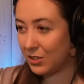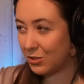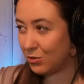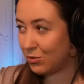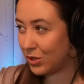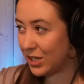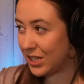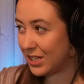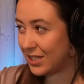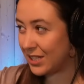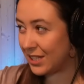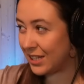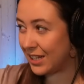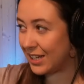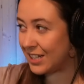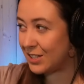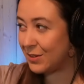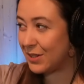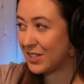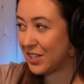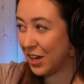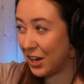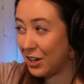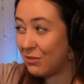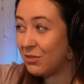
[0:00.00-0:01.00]
He's really singing into
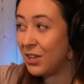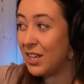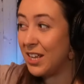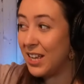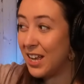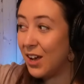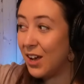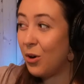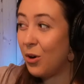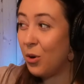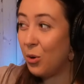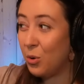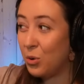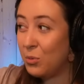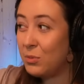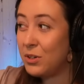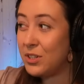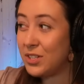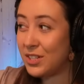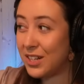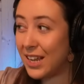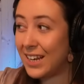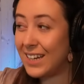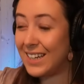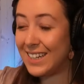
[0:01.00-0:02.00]
it. He's kind of
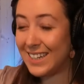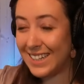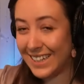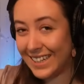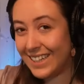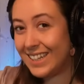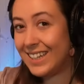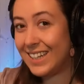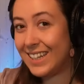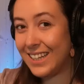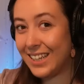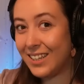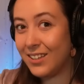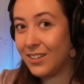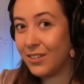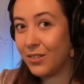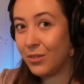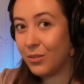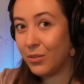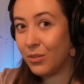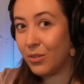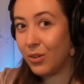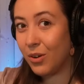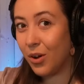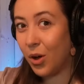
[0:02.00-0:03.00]
almost like leaning
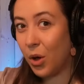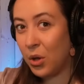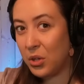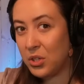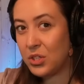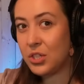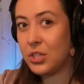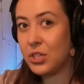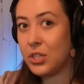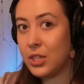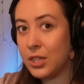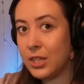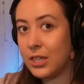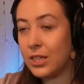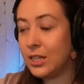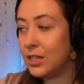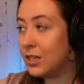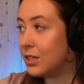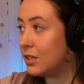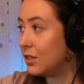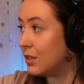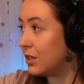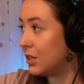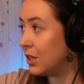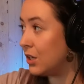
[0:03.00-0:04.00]
onto
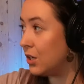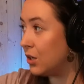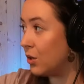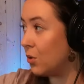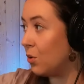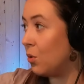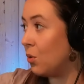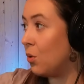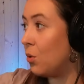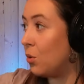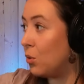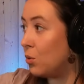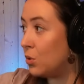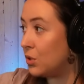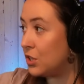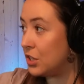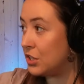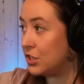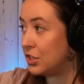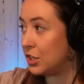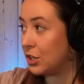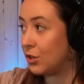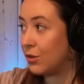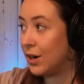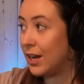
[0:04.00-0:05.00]
the
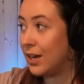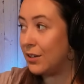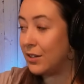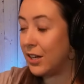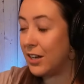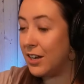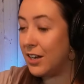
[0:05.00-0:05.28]
audience, the crowd.